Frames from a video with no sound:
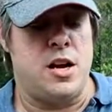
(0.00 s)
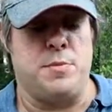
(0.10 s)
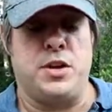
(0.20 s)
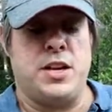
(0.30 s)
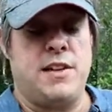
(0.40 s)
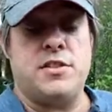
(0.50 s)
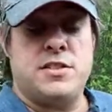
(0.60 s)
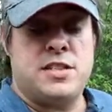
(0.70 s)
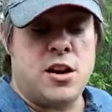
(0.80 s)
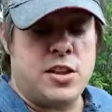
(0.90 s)
You can even
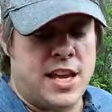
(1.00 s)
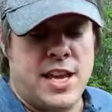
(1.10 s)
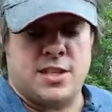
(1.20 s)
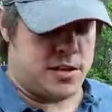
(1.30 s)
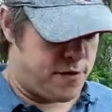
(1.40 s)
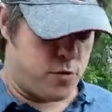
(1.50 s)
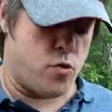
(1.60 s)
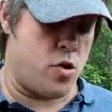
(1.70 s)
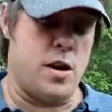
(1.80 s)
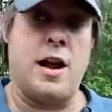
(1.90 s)
sear the ends if you
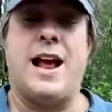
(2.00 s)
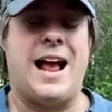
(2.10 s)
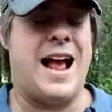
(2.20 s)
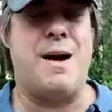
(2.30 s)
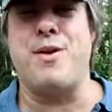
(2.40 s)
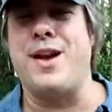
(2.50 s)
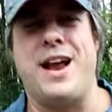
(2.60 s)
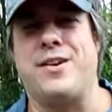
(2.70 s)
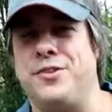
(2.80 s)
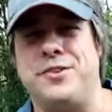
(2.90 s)
want. I'm probably
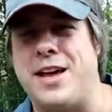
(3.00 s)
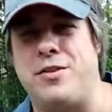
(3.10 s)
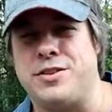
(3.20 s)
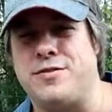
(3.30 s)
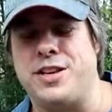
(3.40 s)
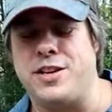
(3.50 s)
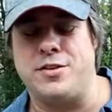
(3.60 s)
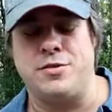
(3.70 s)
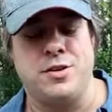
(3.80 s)
not going to do that on this video.